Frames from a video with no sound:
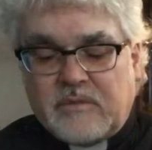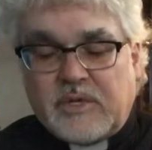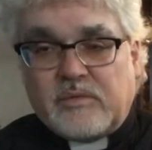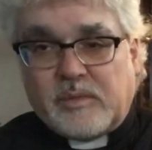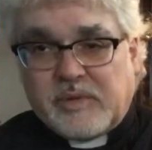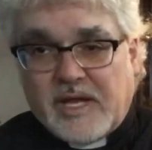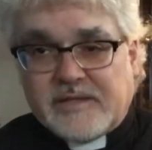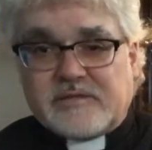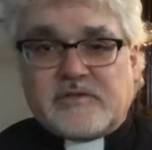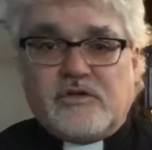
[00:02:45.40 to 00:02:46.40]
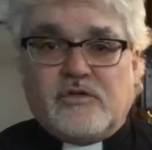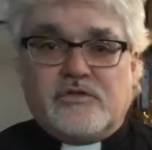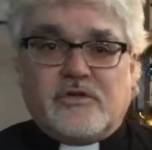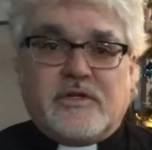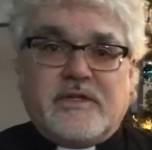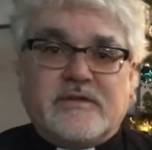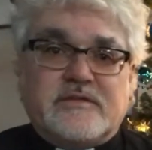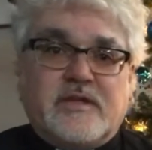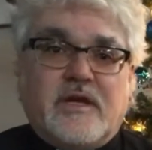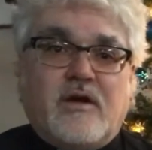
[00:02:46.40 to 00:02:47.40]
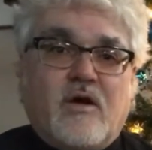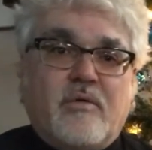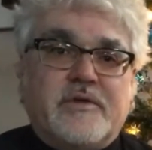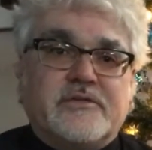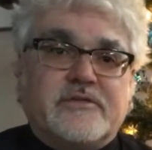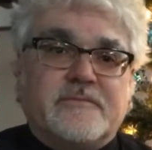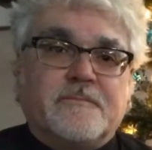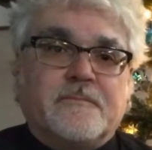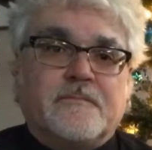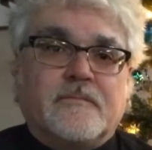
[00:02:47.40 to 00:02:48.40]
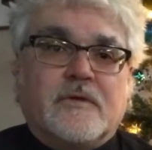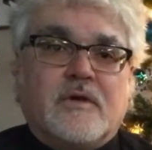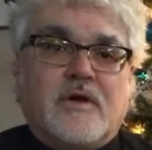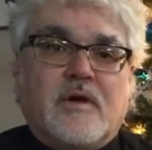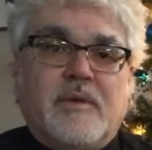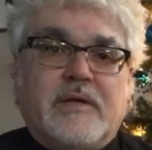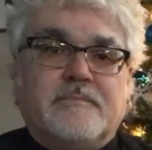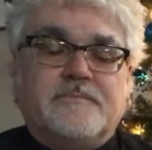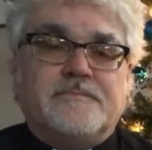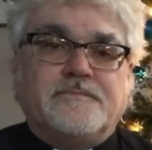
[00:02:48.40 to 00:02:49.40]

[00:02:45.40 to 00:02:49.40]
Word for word: May you be blessed in your journey this day and always. Amen.